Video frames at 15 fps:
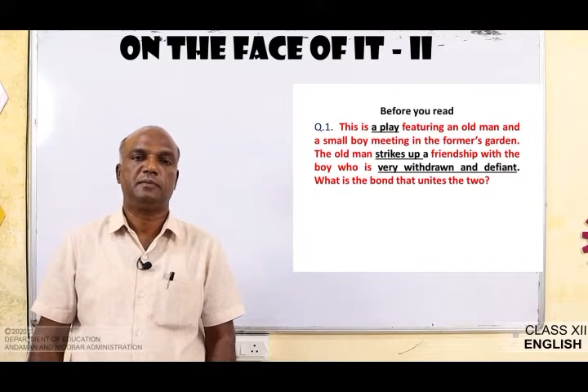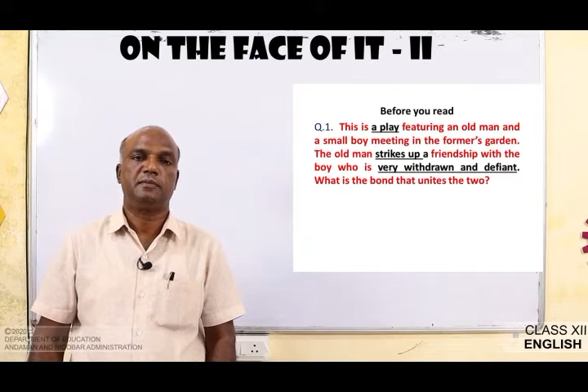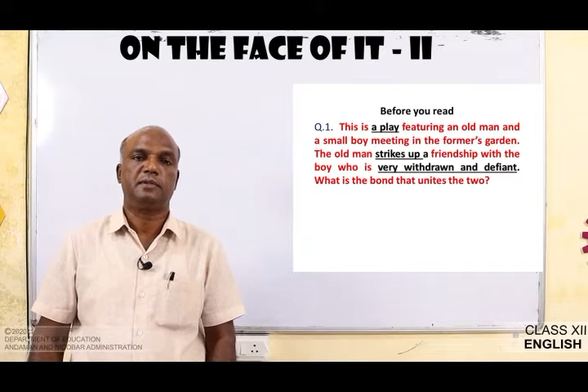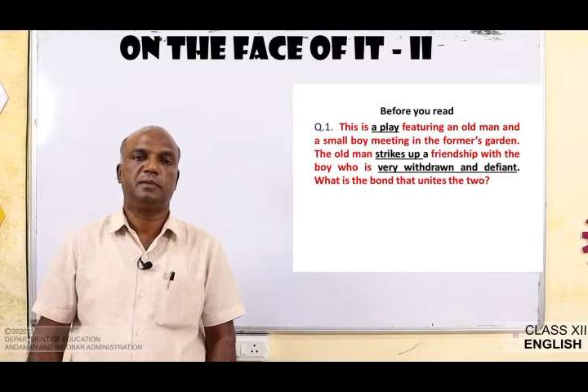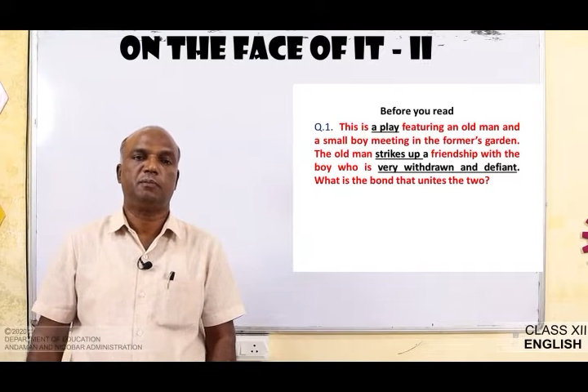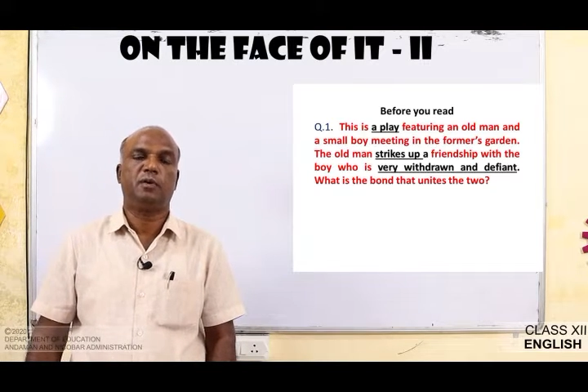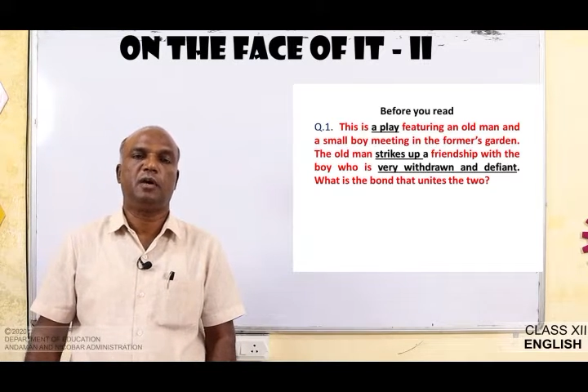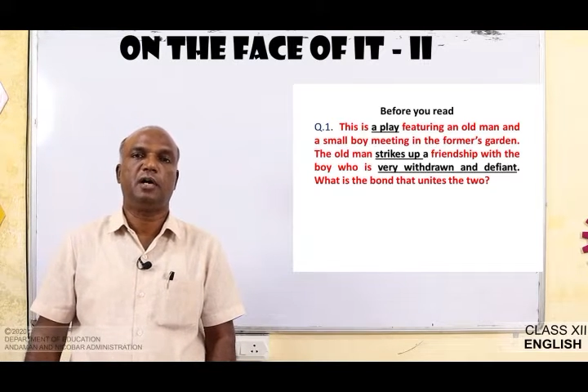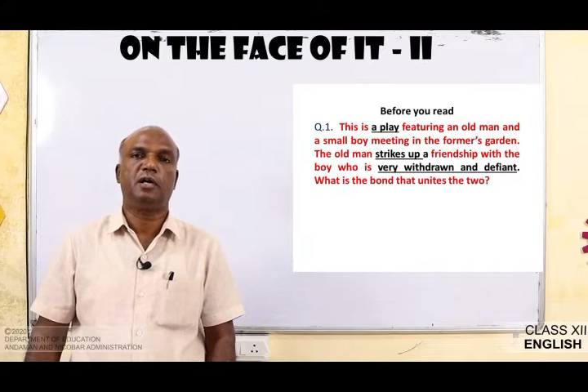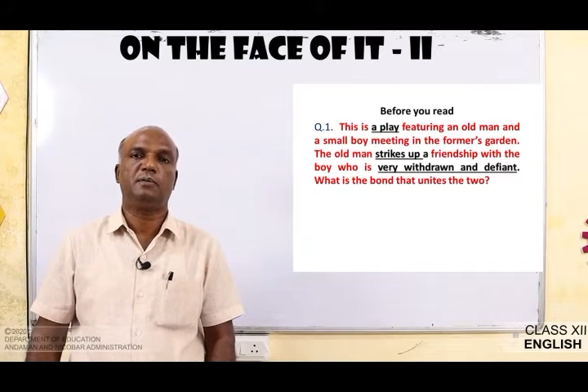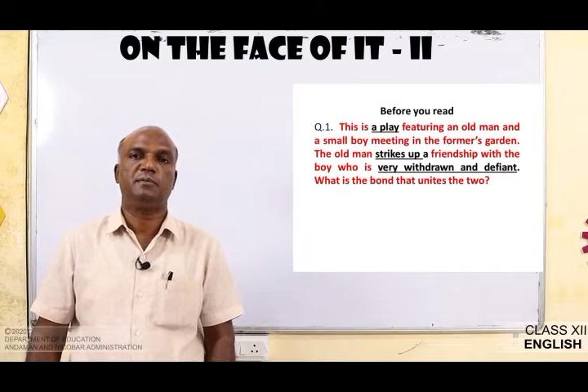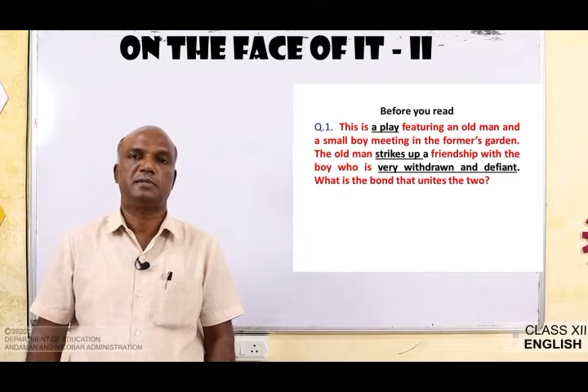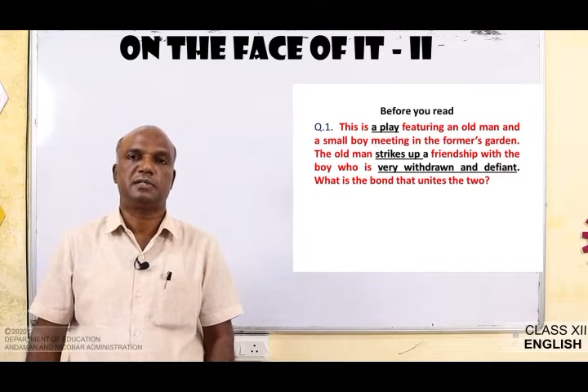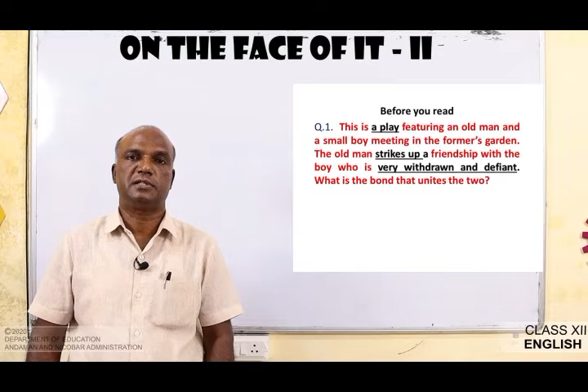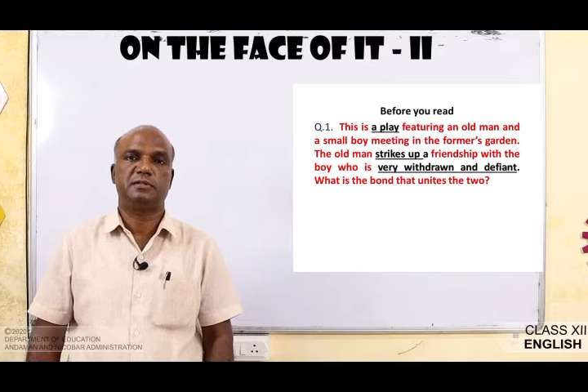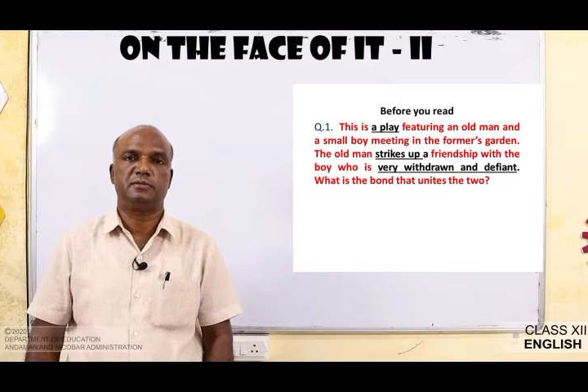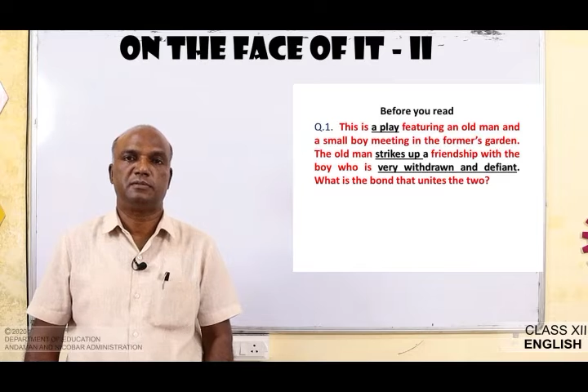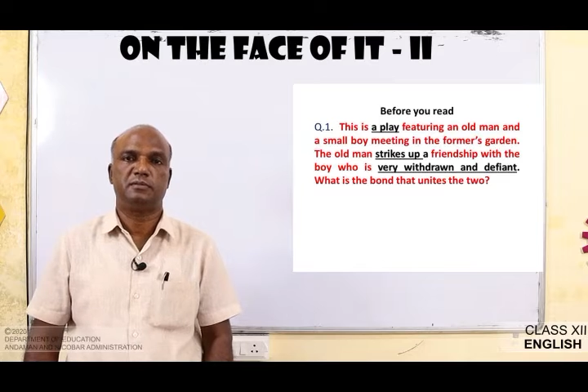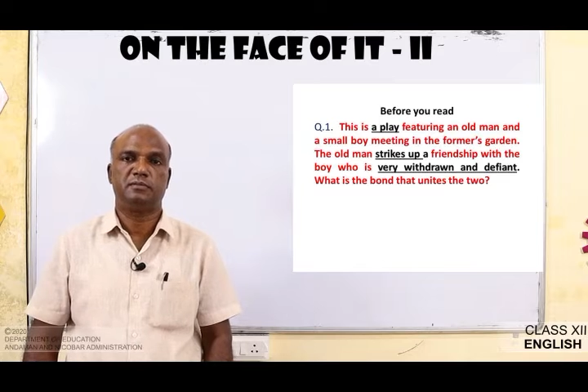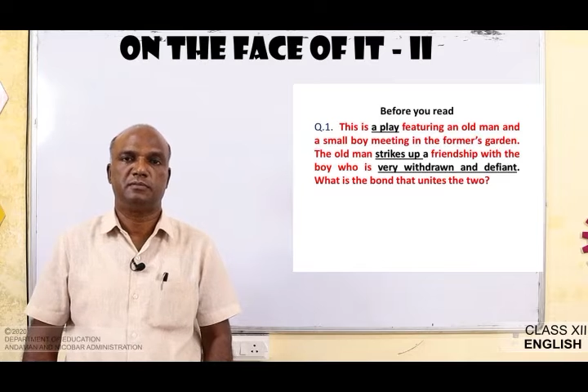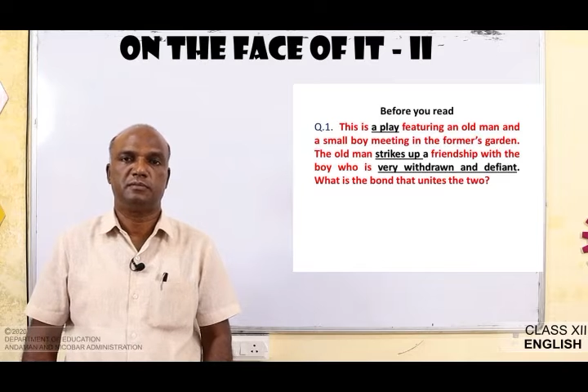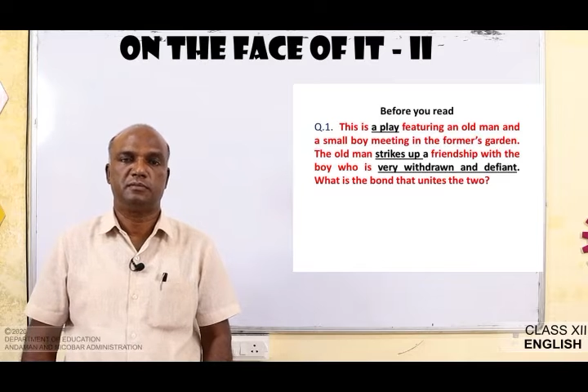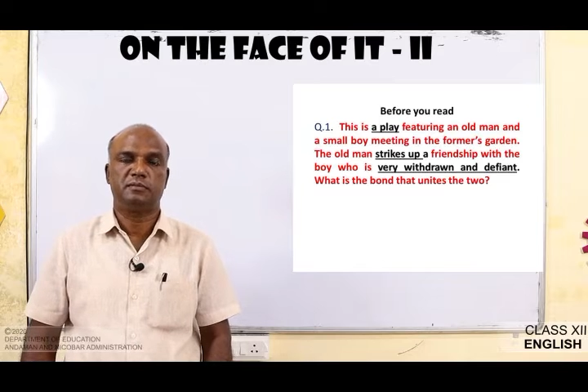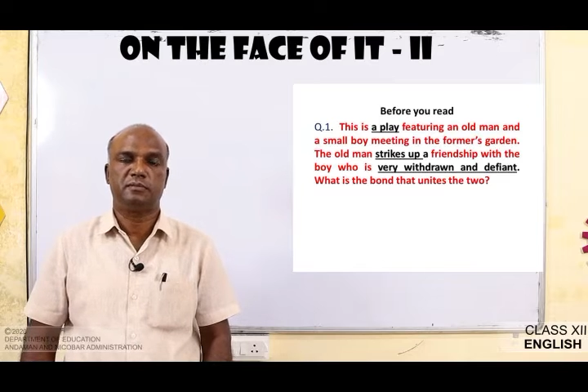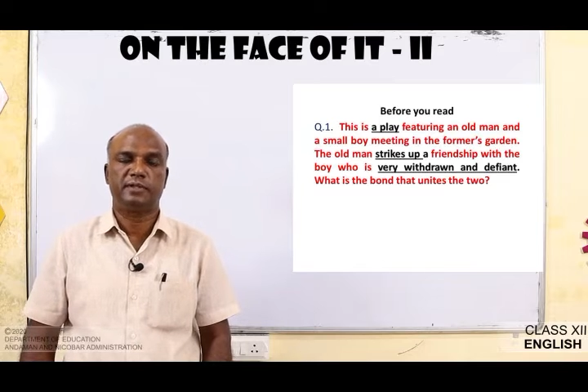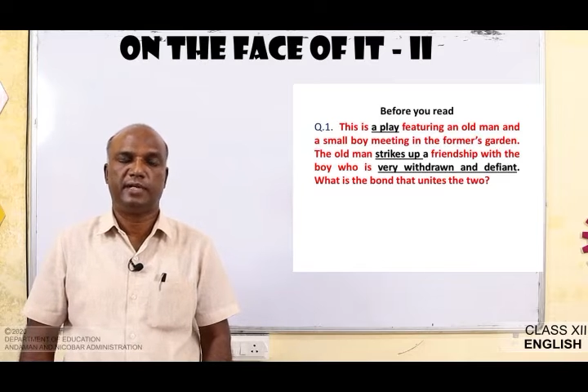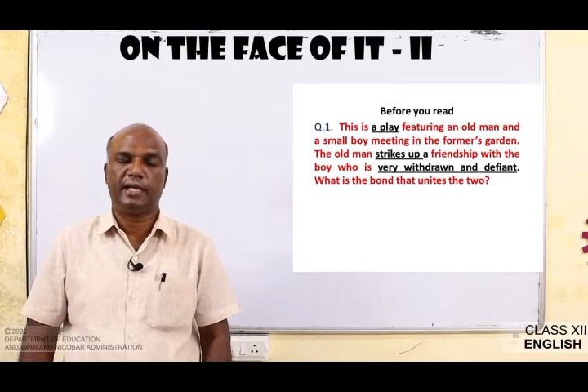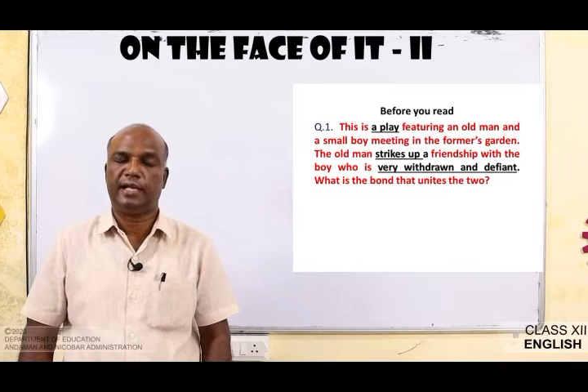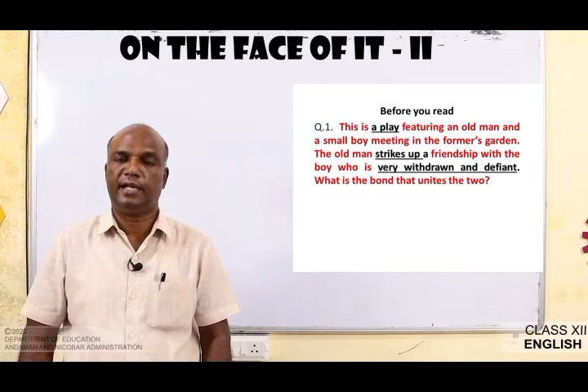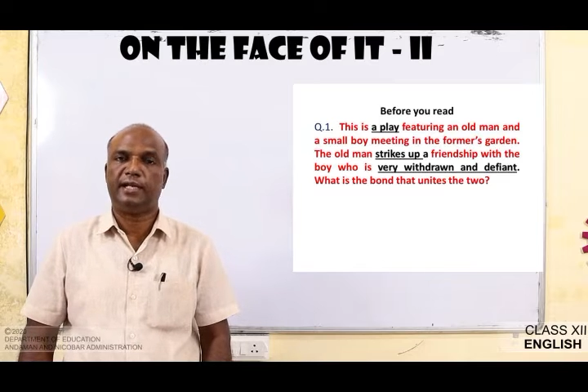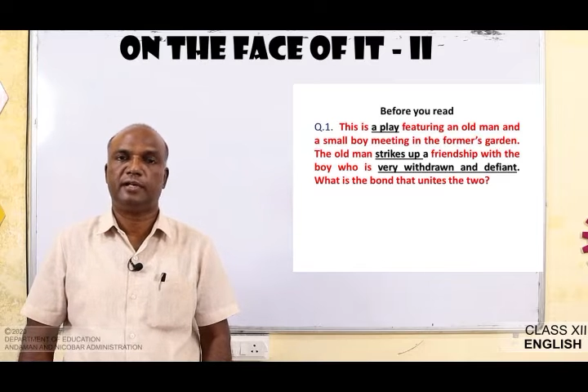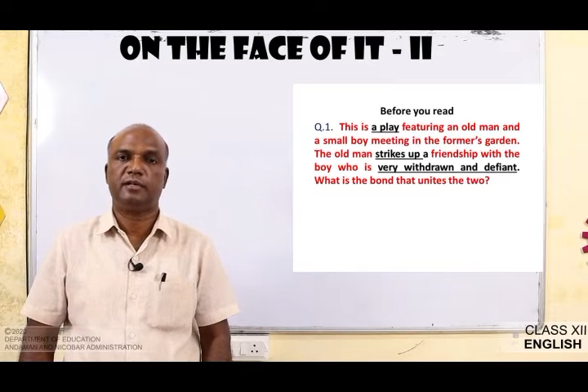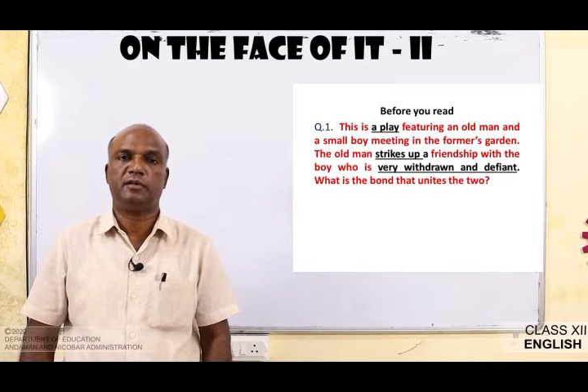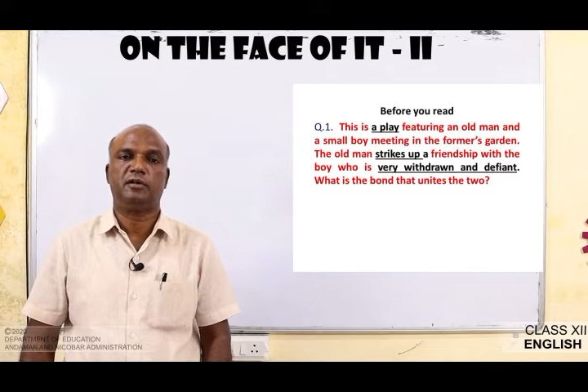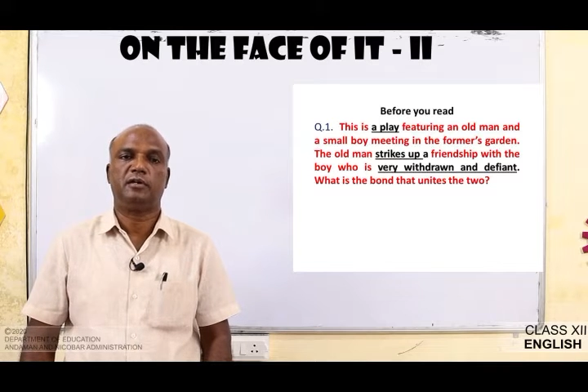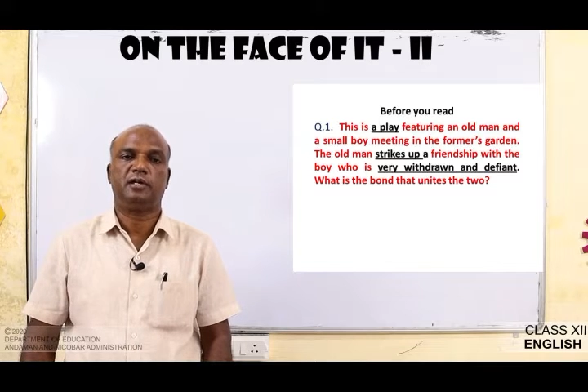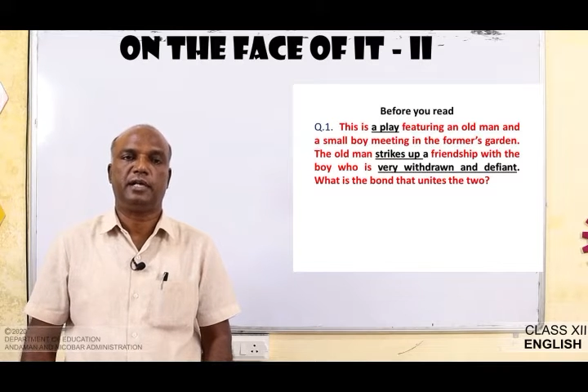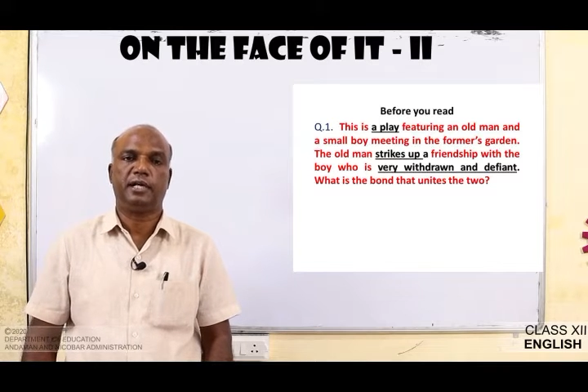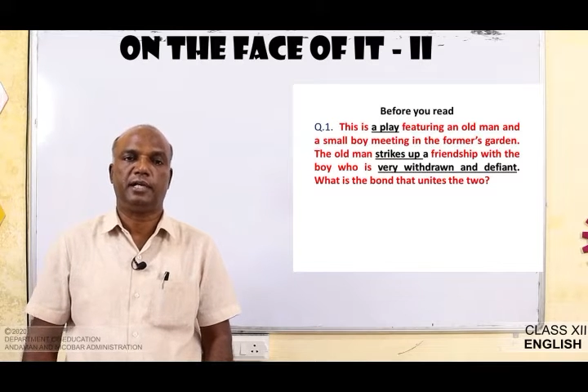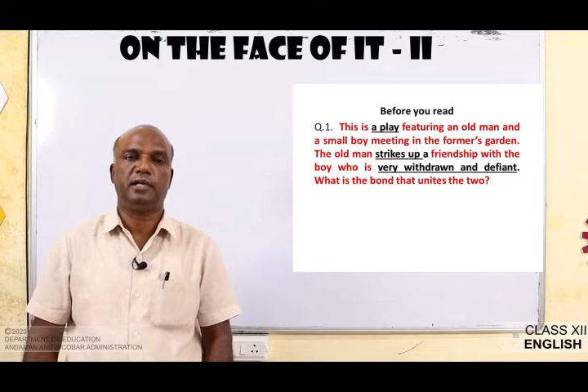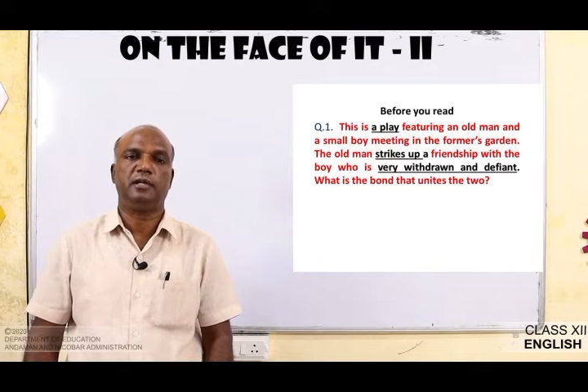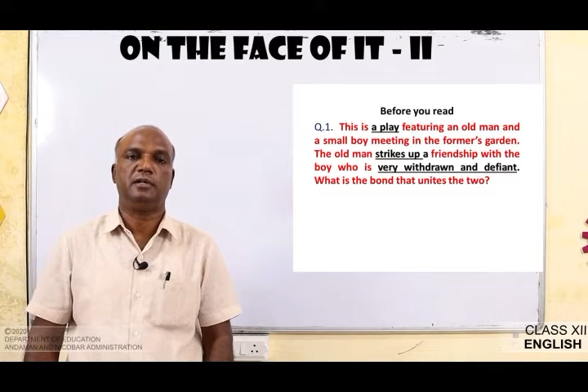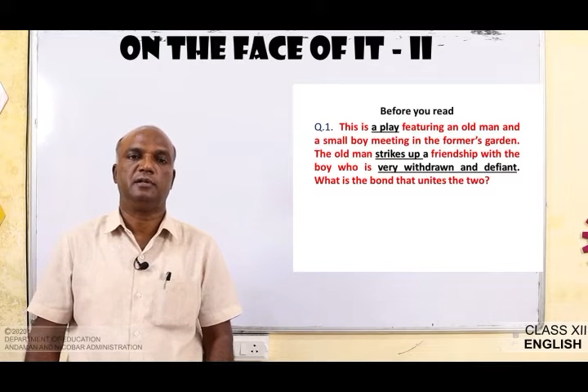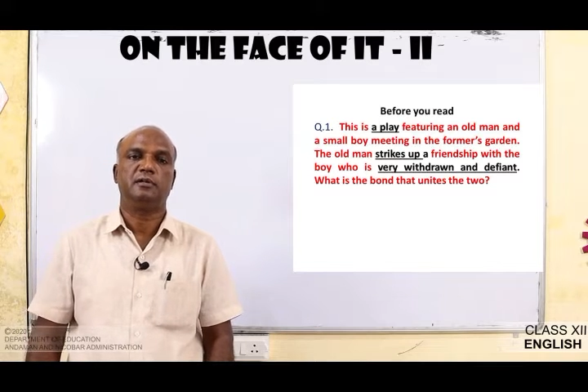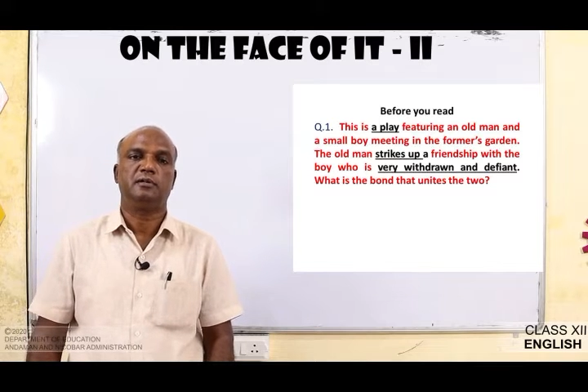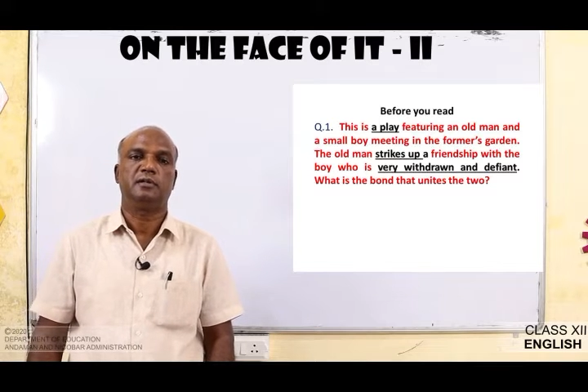the boy, Mr. Derek or Derry,